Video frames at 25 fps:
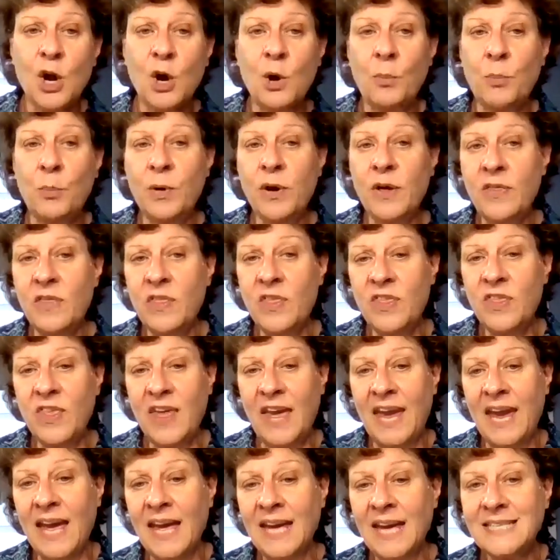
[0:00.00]
but
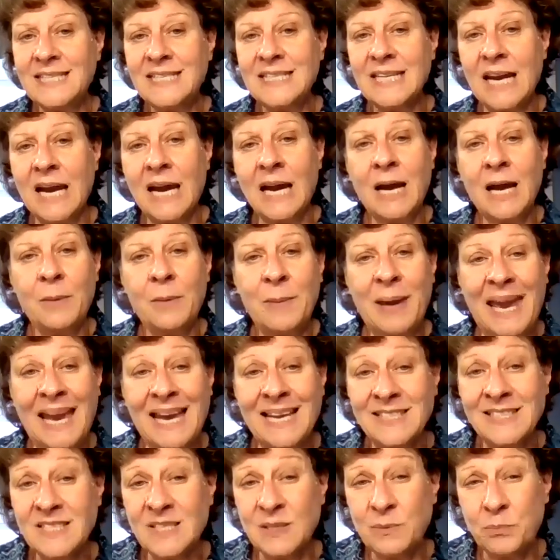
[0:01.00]
that
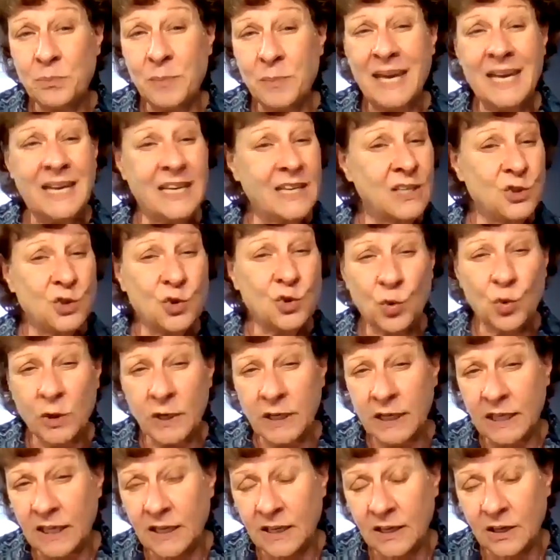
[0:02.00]
hasn't been in
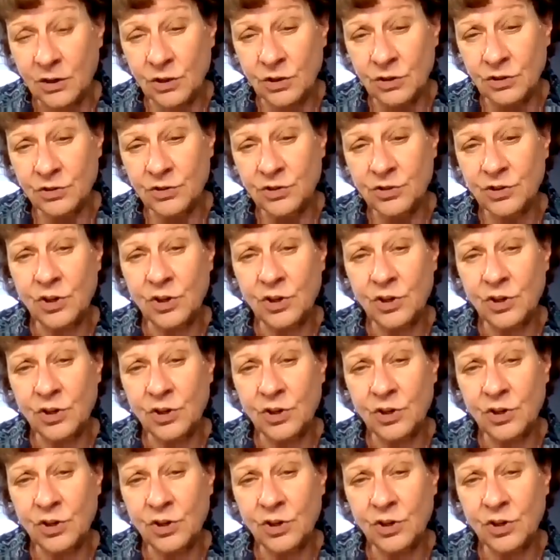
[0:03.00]
20 years.